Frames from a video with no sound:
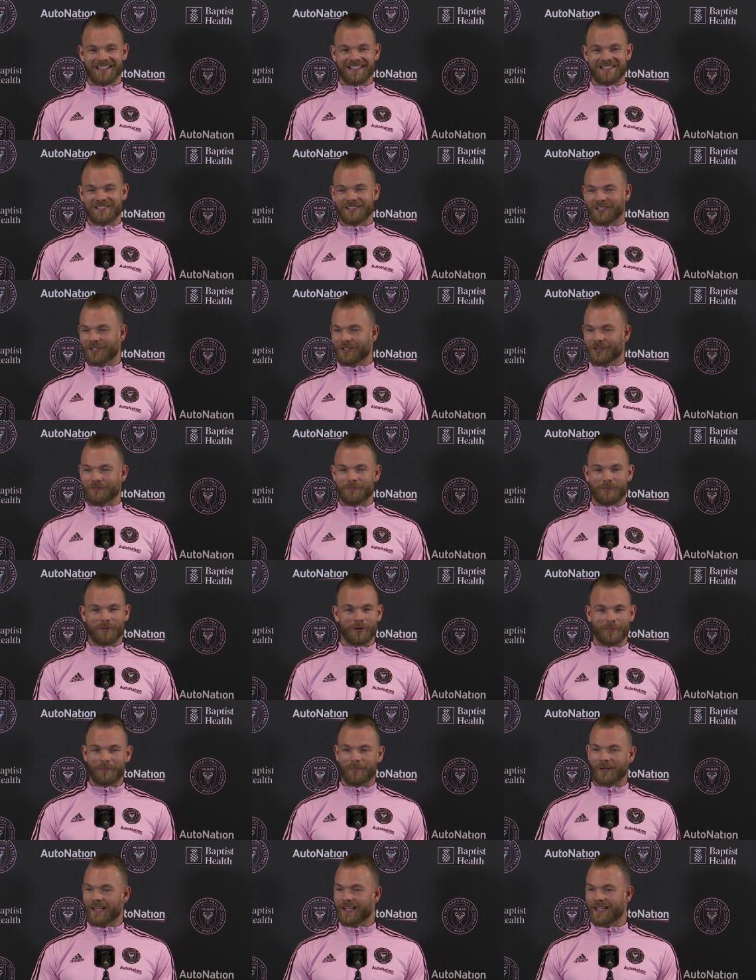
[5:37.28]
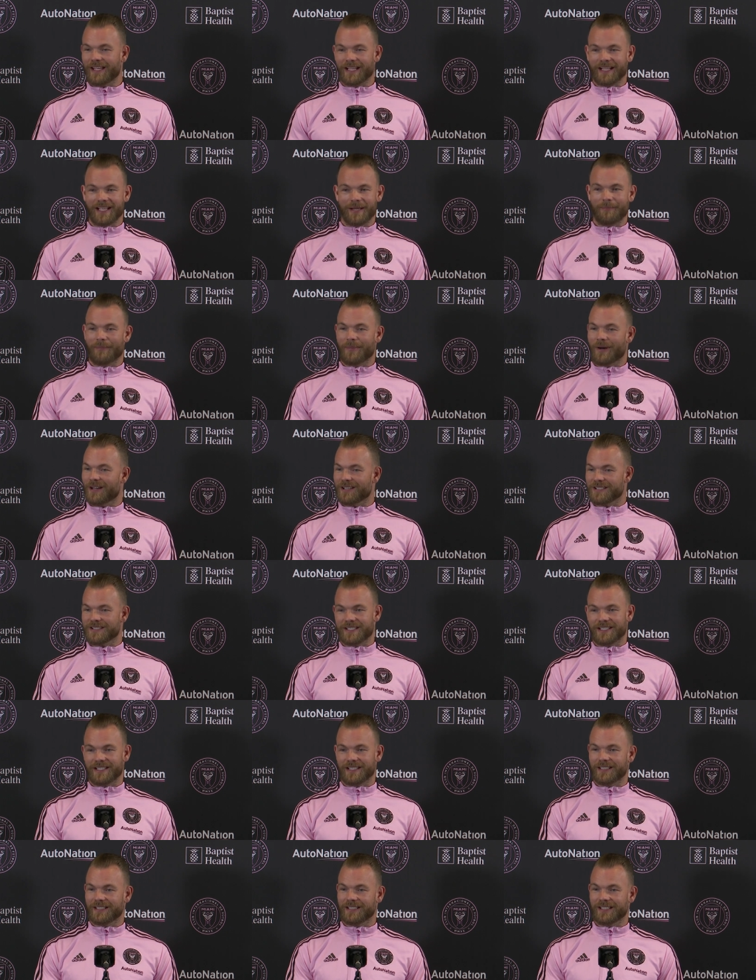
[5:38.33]
a lot of more playing and
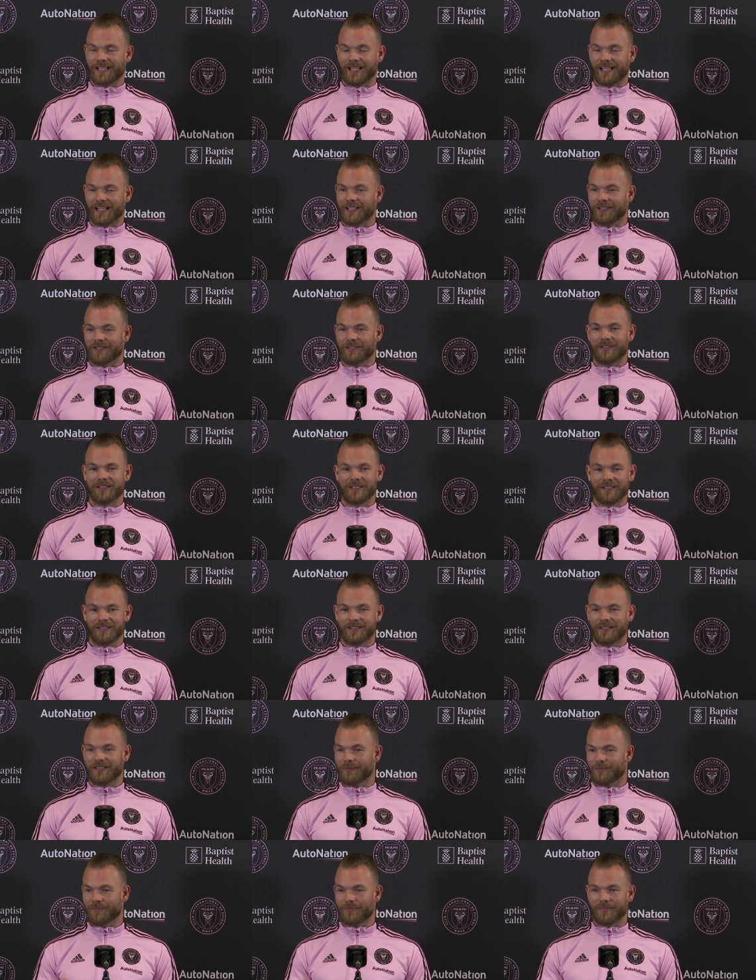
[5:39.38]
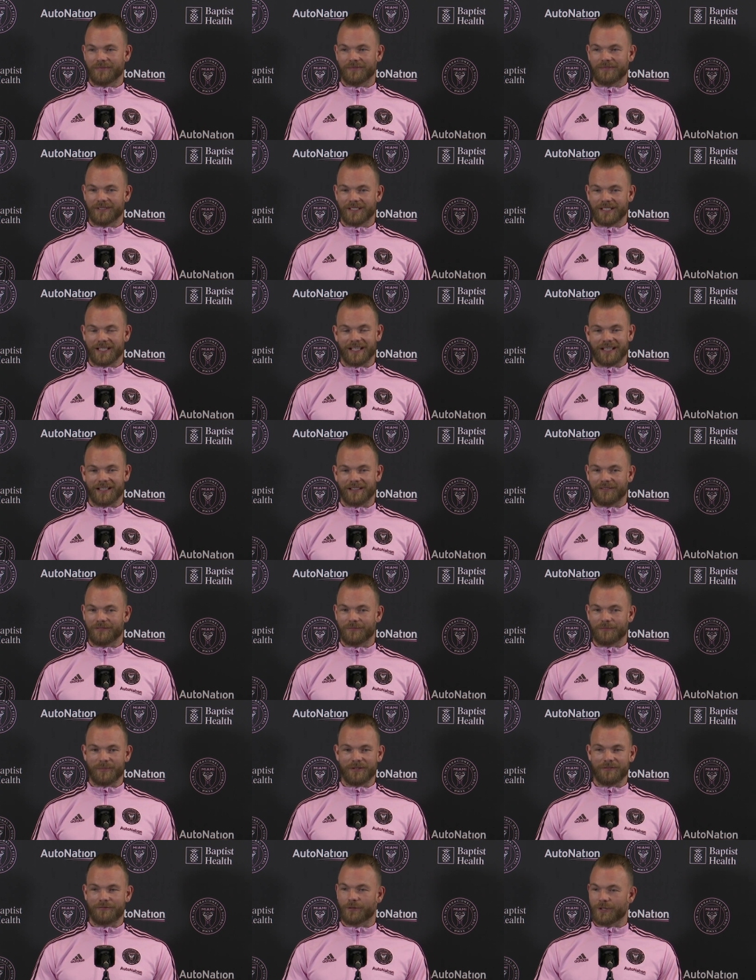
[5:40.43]
passing and
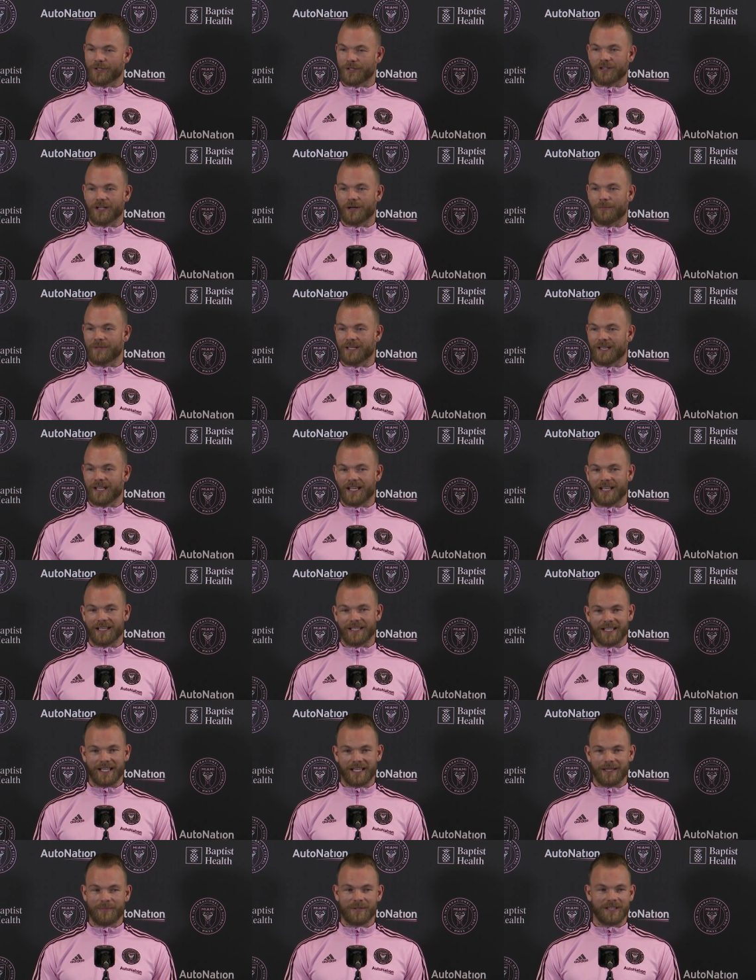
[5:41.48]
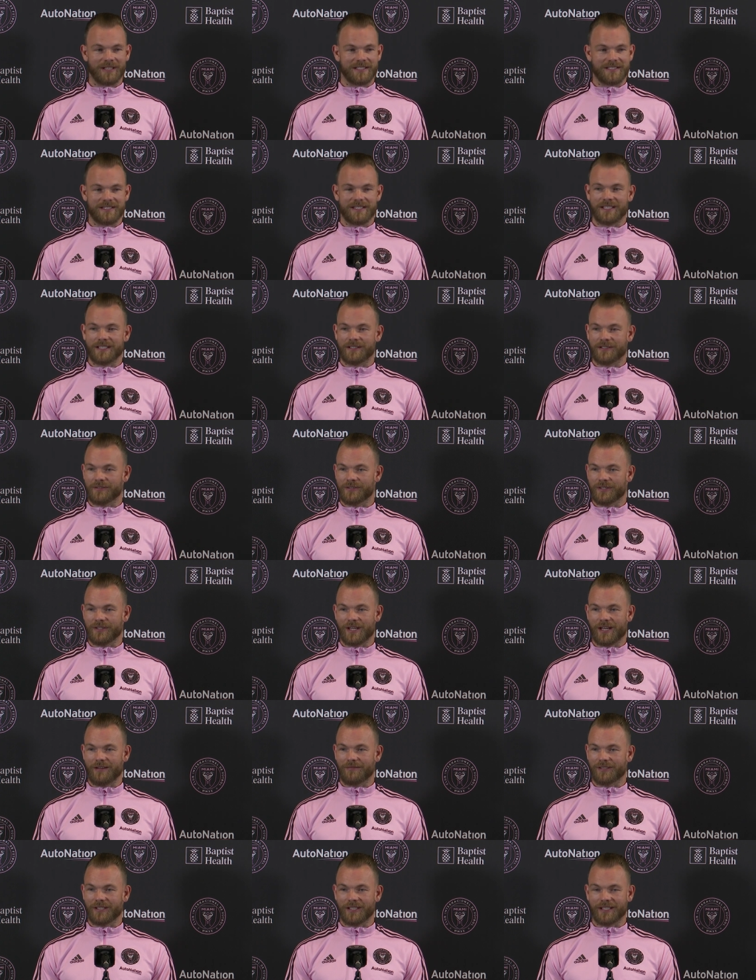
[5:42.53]
before you come in the end game. And I see here you
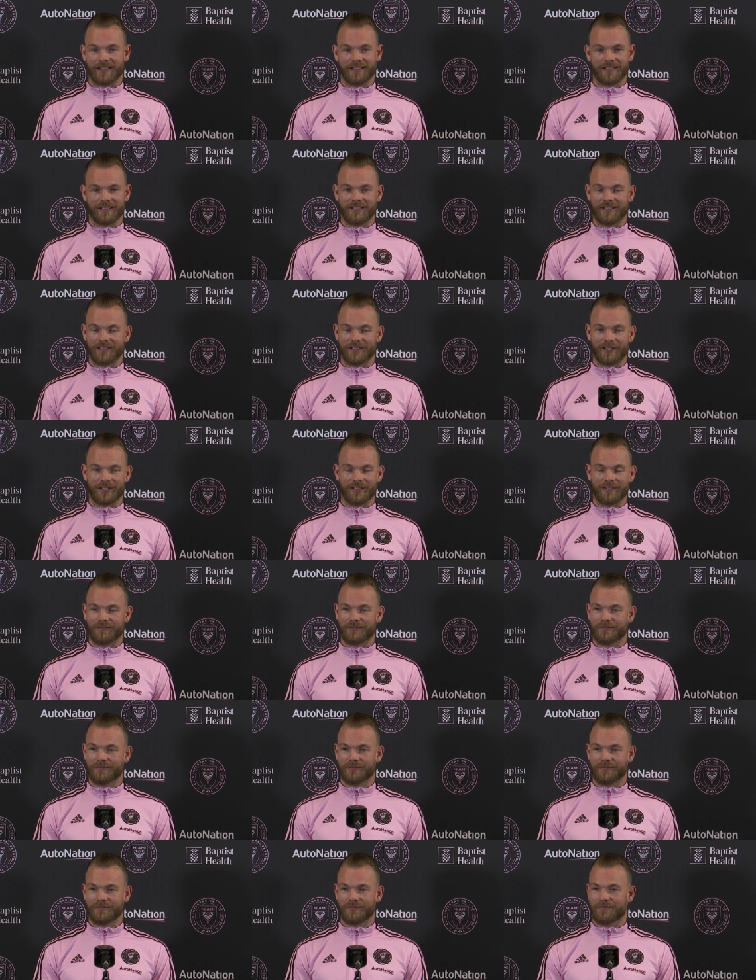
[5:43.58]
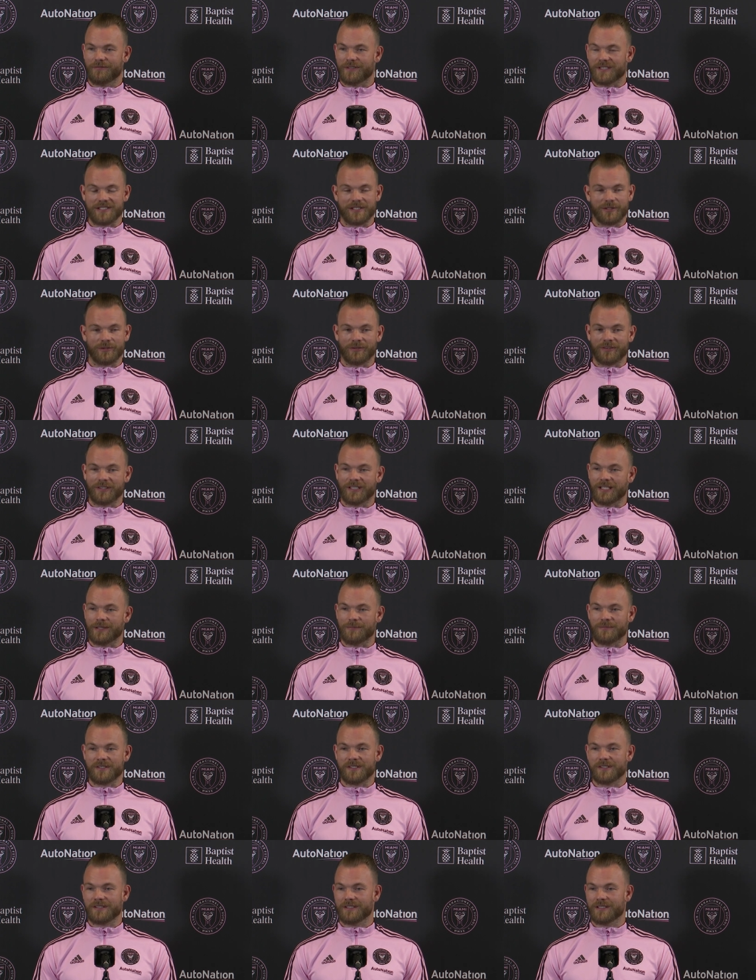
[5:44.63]
have like a lot of physical
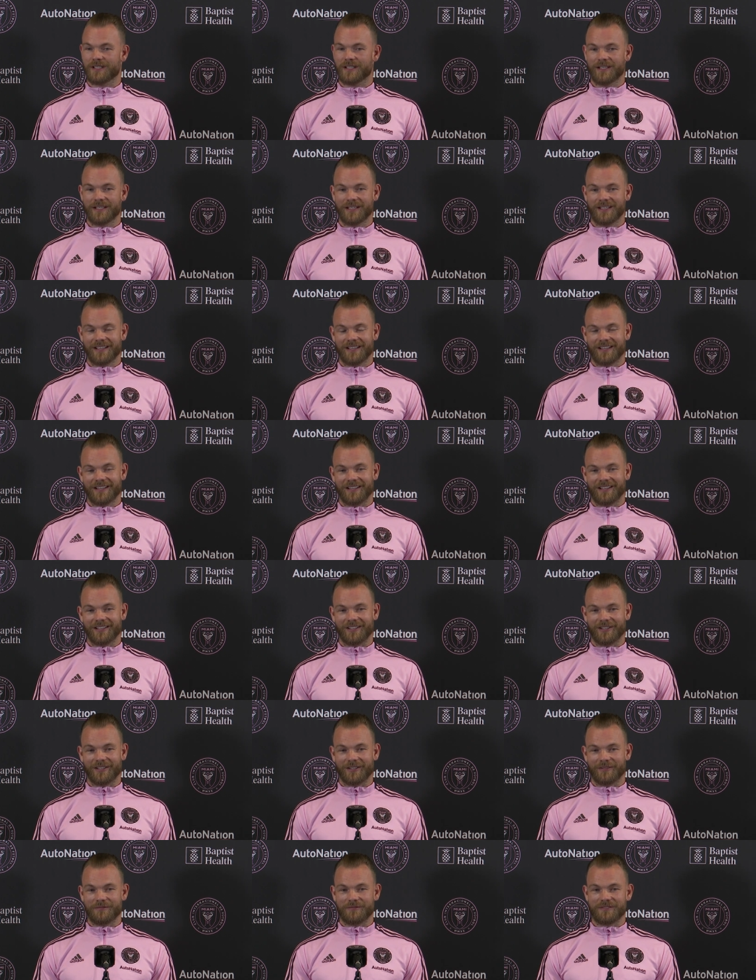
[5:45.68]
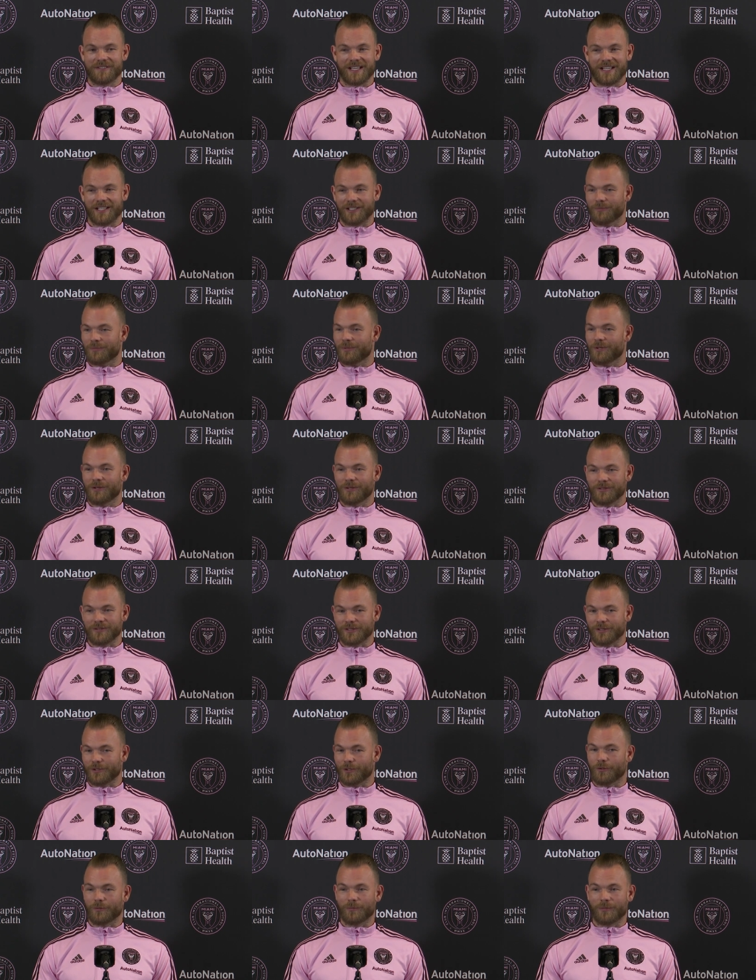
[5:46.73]
teams, a lot of second balls,
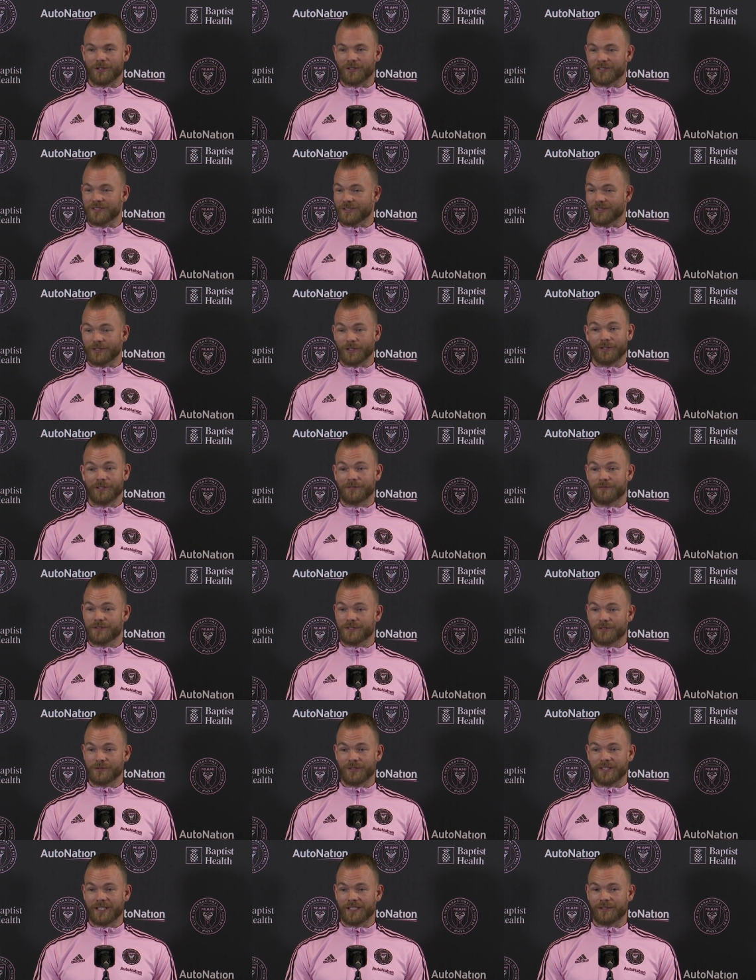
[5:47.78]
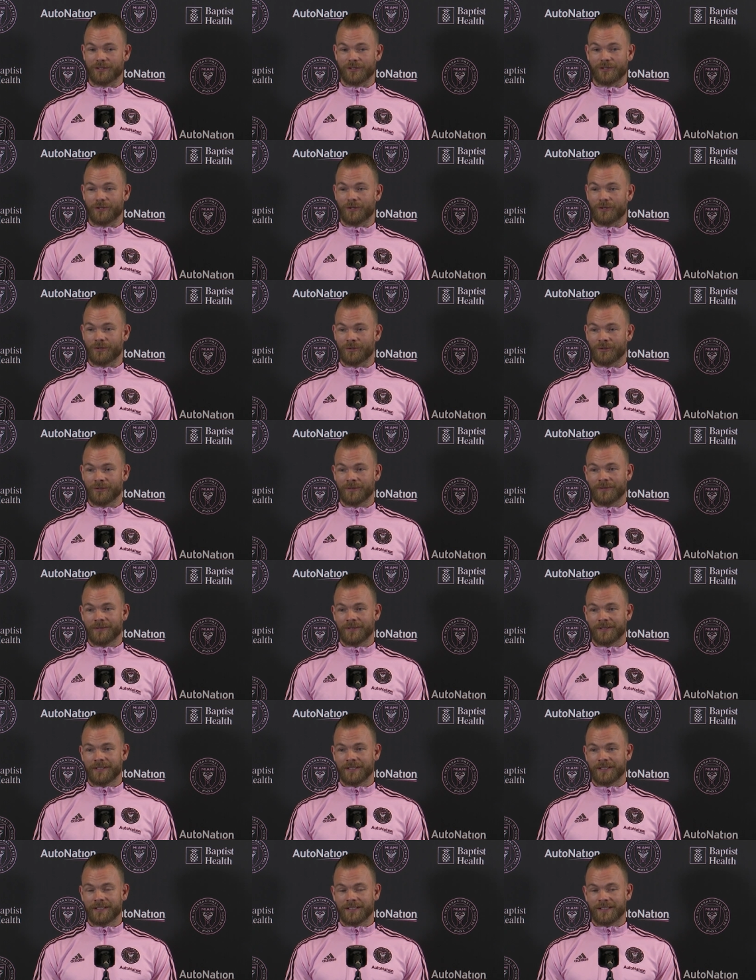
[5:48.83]
long balls, a lot of shooting on goal,
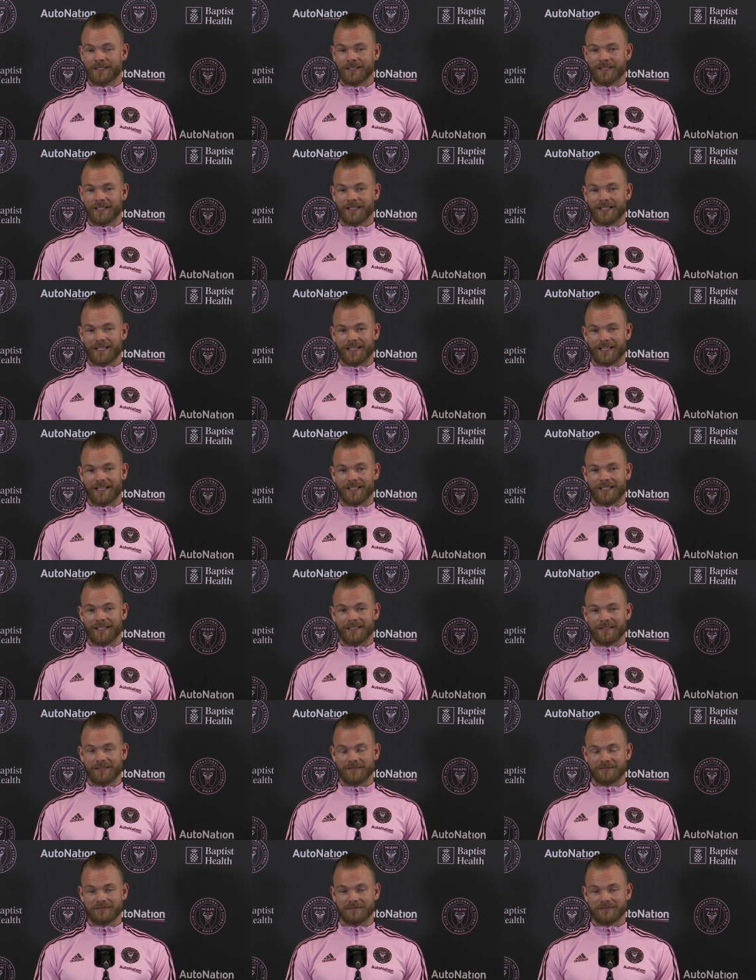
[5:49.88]
and